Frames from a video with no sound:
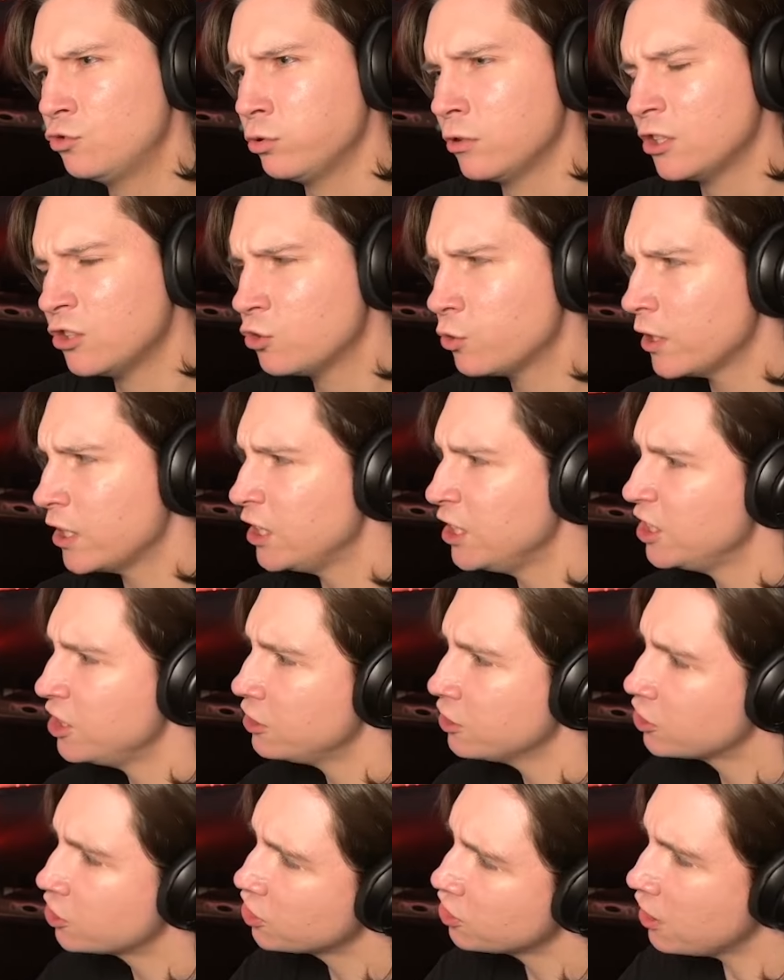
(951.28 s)
Tweak a little
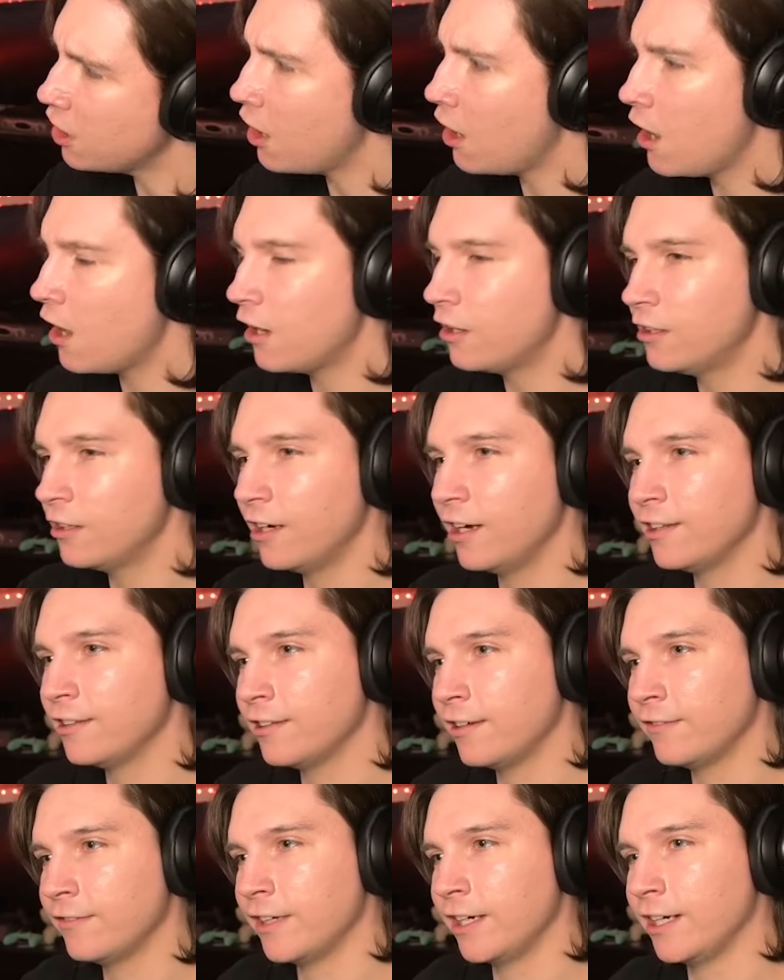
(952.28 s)
star. I
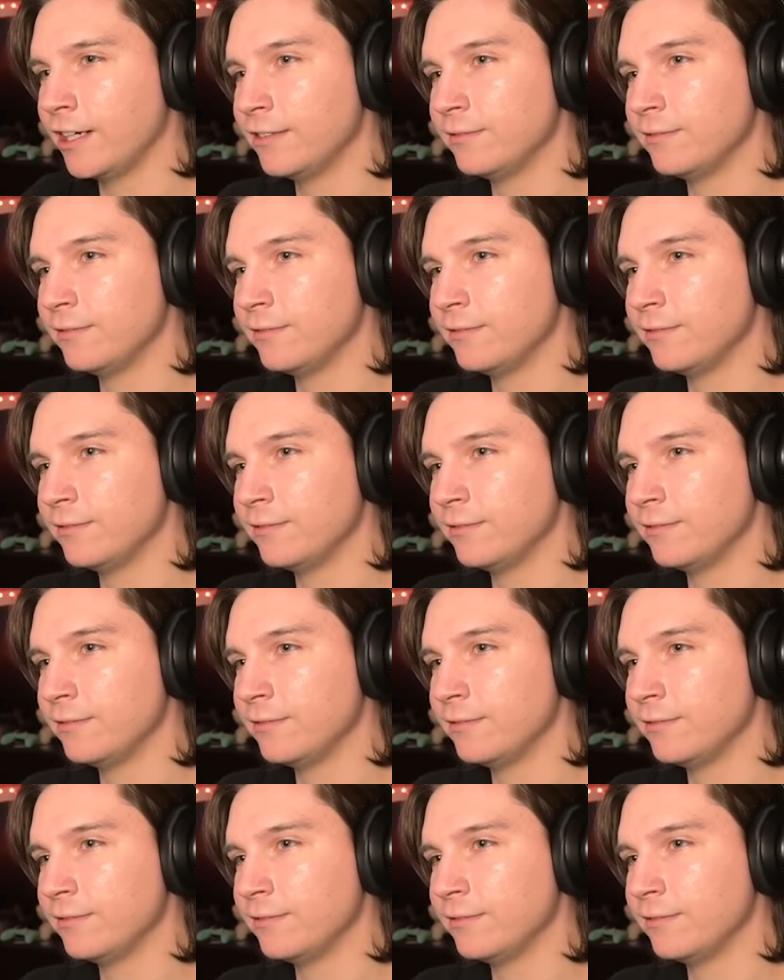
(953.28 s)
love that.